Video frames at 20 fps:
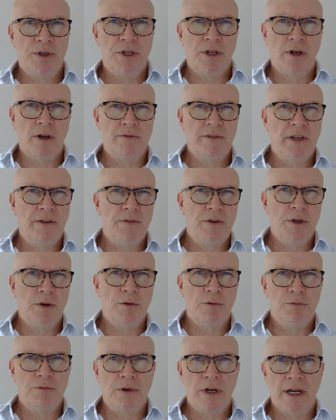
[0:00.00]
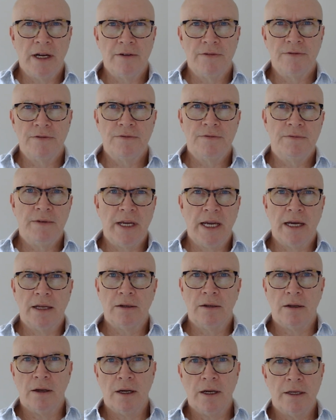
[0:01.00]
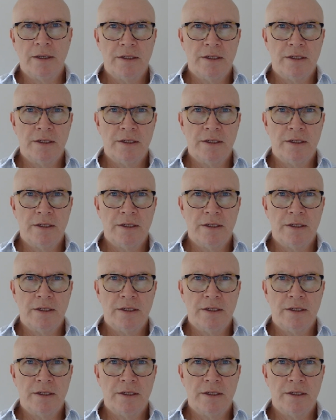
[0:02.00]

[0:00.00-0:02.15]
and I've given you a rough outline